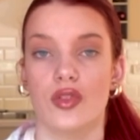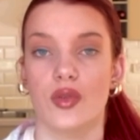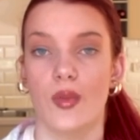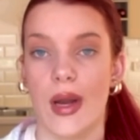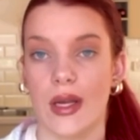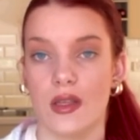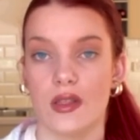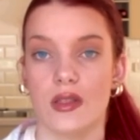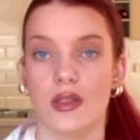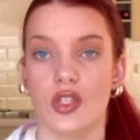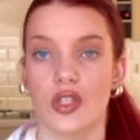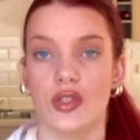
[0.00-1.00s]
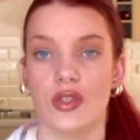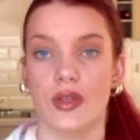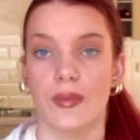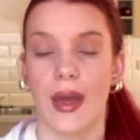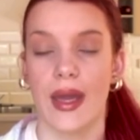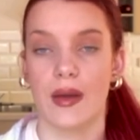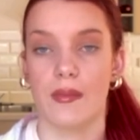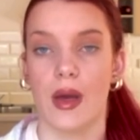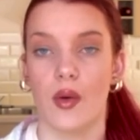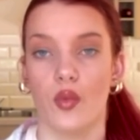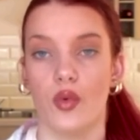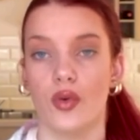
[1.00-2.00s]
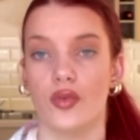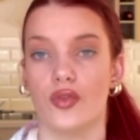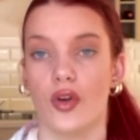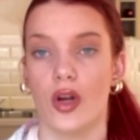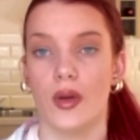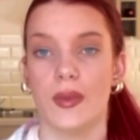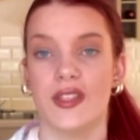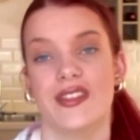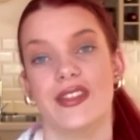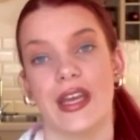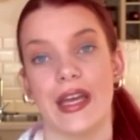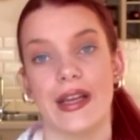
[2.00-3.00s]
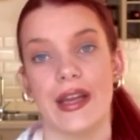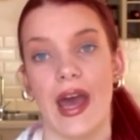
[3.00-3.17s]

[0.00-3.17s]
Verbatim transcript: sweaters just to make my wardrobe stand